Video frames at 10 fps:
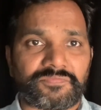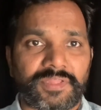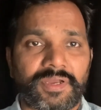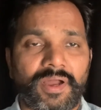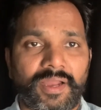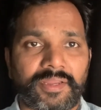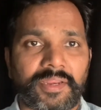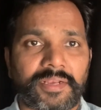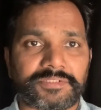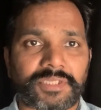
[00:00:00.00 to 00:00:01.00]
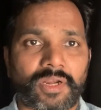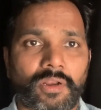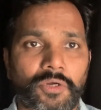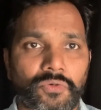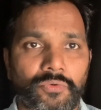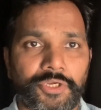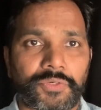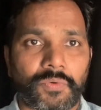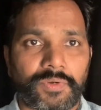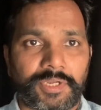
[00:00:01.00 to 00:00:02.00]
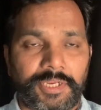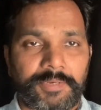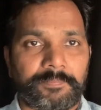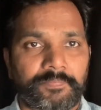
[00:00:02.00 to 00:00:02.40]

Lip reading: the agriculture law 2020.